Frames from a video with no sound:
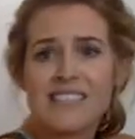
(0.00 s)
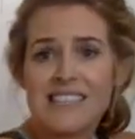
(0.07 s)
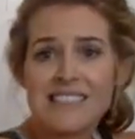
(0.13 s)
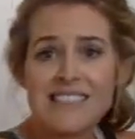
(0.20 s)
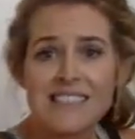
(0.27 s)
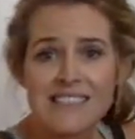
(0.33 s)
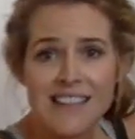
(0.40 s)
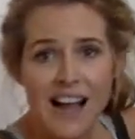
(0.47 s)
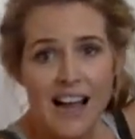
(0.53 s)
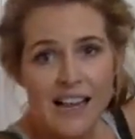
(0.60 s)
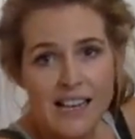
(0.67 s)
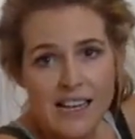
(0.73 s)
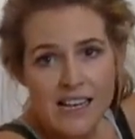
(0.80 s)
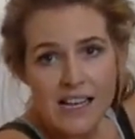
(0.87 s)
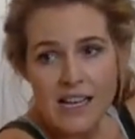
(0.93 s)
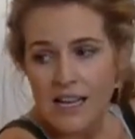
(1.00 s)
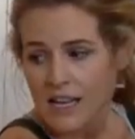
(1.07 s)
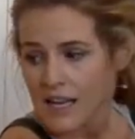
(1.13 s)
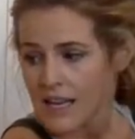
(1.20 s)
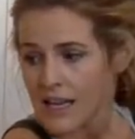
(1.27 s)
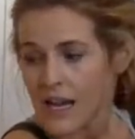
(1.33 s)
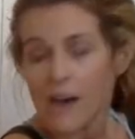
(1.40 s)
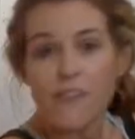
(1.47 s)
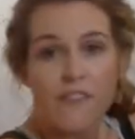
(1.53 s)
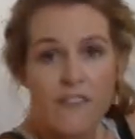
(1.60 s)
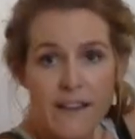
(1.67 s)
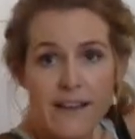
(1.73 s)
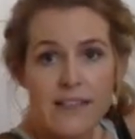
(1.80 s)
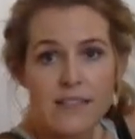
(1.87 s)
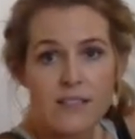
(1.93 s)
This is not a
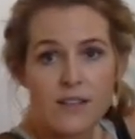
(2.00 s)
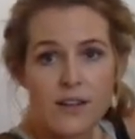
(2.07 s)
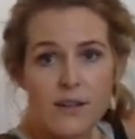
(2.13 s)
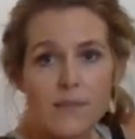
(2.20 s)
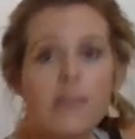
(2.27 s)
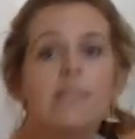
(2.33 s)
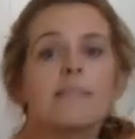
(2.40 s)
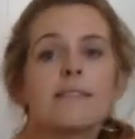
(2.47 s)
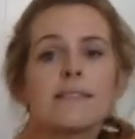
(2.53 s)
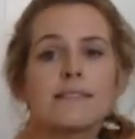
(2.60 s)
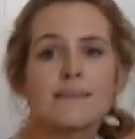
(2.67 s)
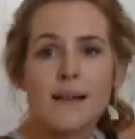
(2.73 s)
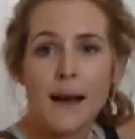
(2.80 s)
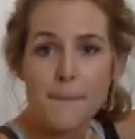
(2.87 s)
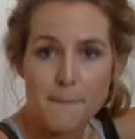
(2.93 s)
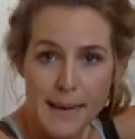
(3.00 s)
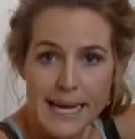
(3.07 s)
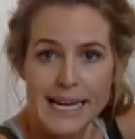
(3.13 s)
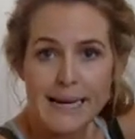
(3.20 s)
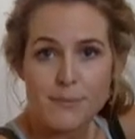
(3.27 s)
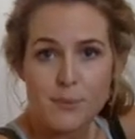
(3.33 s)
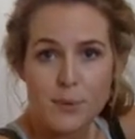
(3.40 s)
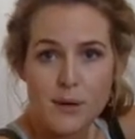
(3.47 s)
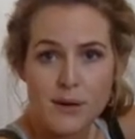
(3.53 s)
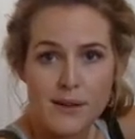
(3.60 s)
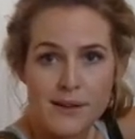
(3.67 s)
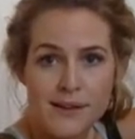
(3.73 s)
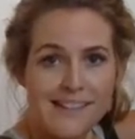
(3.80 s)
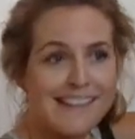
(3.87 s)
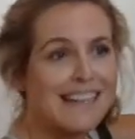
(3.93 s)
fitness term. This is a made-up
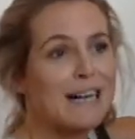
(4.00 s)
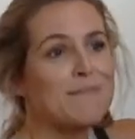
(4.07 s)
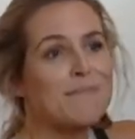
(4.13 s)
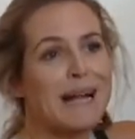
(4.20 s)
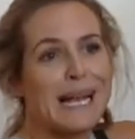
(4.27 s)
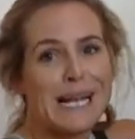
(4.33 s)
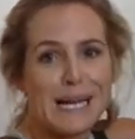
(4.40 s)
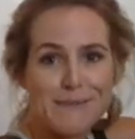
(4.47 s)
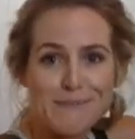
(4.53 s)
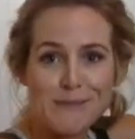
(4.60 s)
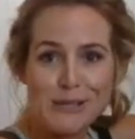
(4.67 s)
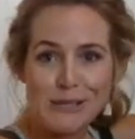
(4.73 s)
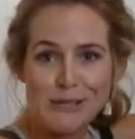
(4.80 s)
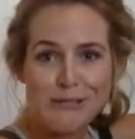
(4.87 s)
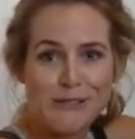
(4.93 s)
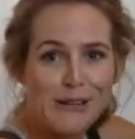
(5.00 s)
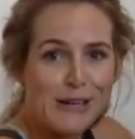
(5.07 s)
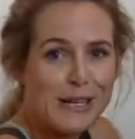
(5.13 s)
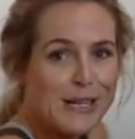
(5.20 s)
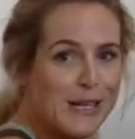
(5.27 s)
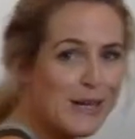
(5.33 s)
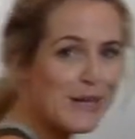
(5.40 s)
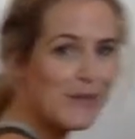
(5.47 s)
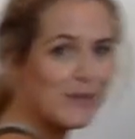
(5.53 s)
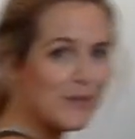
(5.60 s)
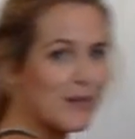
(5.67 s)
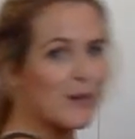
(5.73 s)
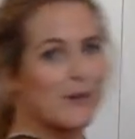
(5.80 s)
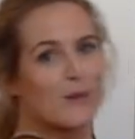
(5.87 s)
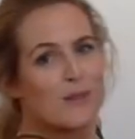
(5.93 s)
word, a made-up move.
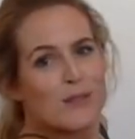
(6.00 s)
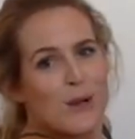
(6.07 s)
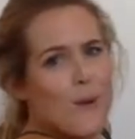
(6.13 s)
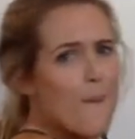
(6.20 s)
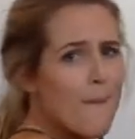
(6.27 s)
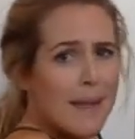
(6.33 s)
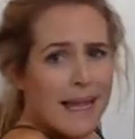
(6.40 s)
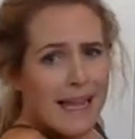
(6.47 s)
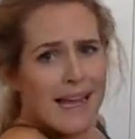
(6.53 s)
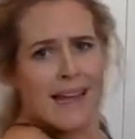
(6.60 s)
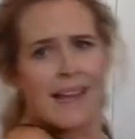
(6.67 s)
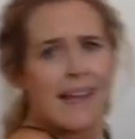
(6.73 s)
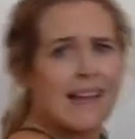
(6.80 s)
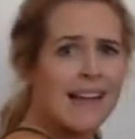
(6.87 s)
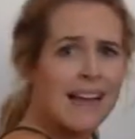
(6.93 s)
So don't be